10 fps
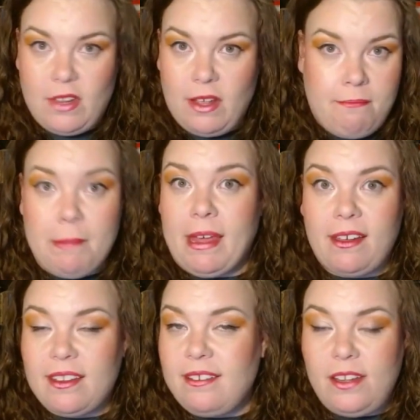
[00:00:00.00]

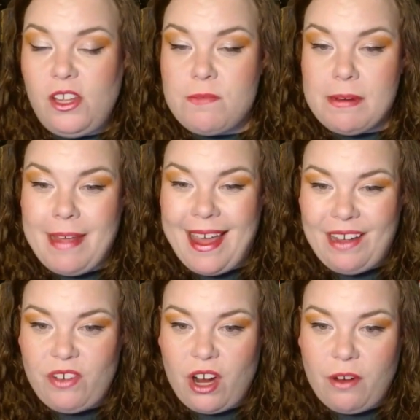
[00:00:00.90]
mimic human
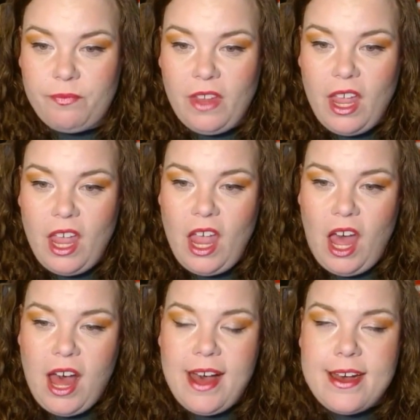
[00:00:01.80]
behavior.
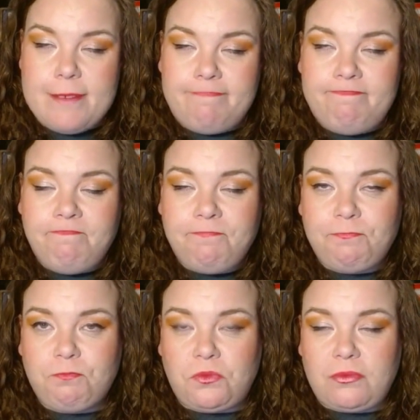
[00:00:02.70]

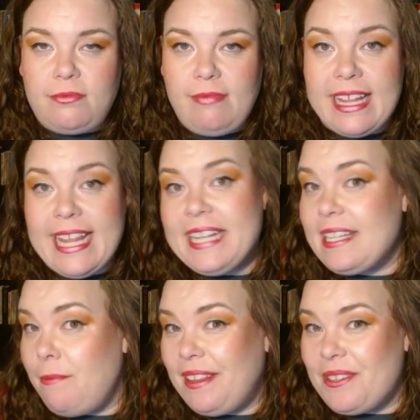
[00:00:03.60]
That is
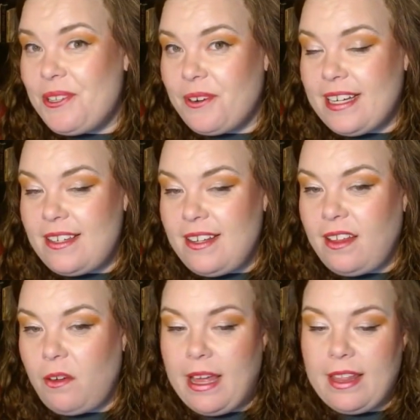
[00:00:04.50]
something the story is
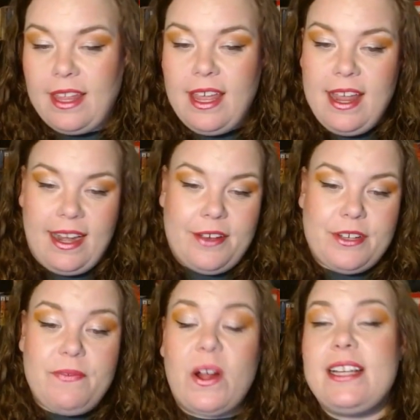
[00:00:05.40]
dealing with. Now,
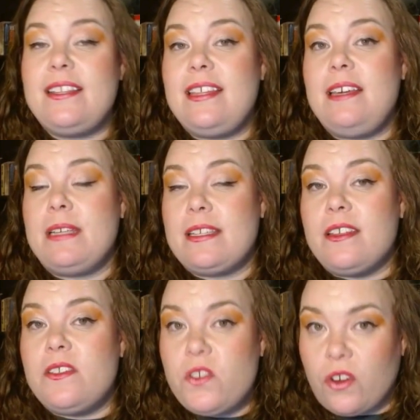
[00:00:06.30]
as far as theme is
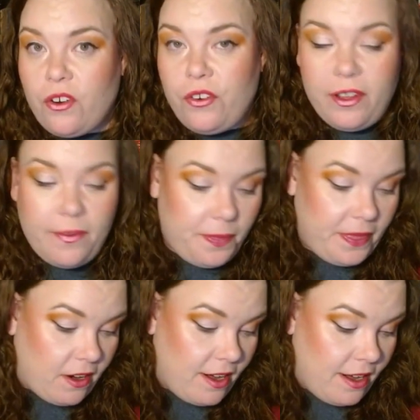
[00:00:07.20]
concerned,
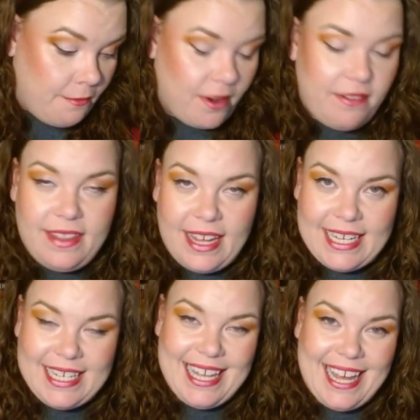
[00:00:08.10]
there are a number
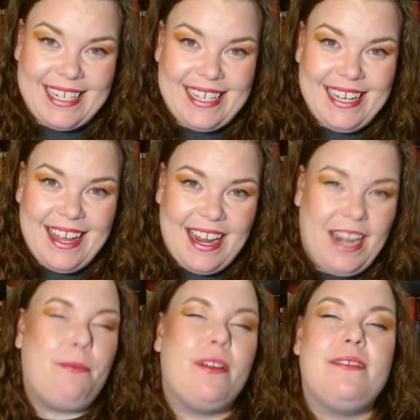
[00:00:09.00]

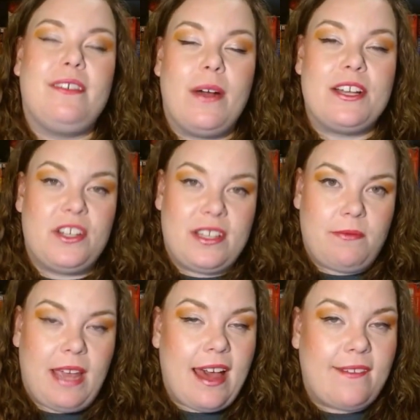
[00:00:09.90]
of
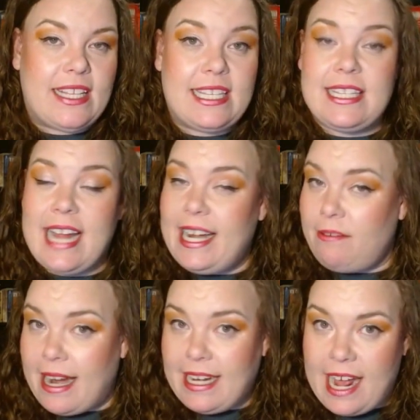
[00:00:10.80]
questions we have in society
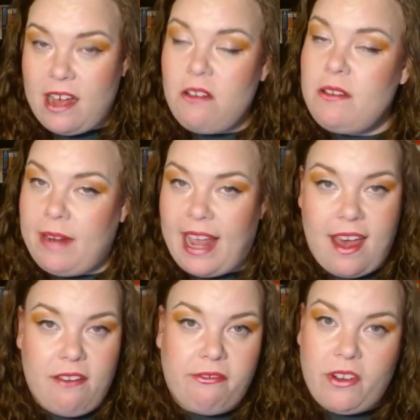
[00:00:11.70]
right now, and we
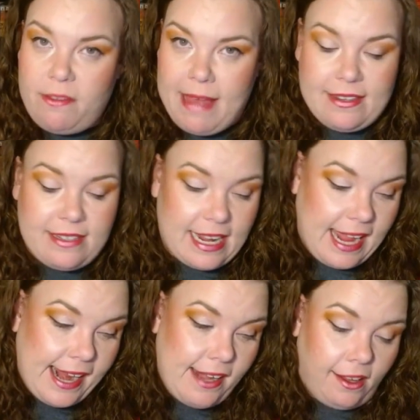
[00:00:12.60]
have for the past
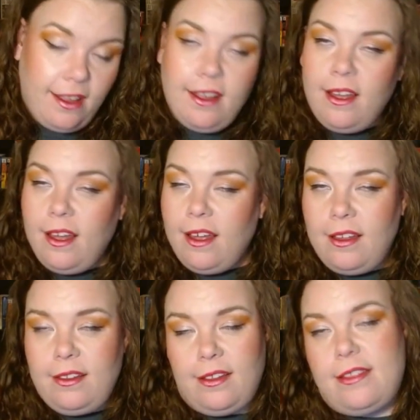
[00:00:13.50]
decade,
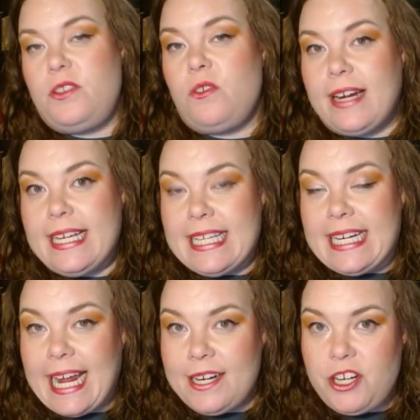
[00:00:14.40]
the story is
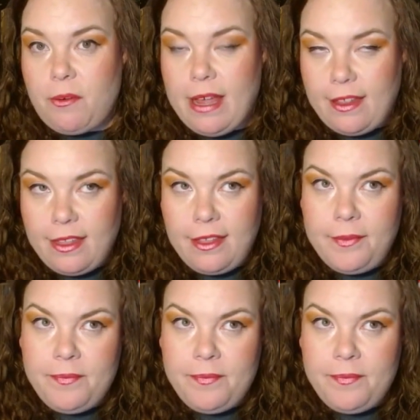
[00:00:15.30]
engaging with.